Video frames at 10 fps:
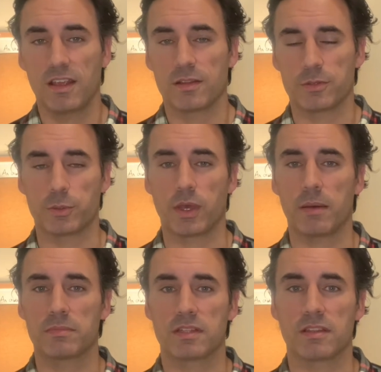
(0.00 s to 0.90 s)
those who
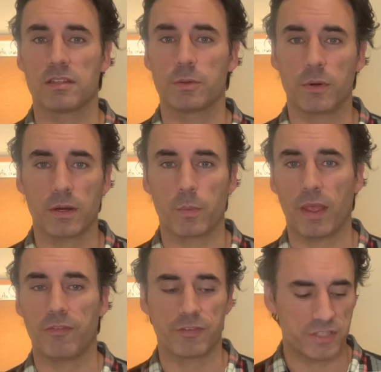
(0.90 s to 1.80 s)
come to the door and
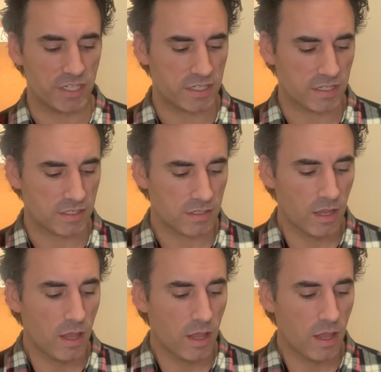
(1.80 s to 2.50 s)
wait for Jesus.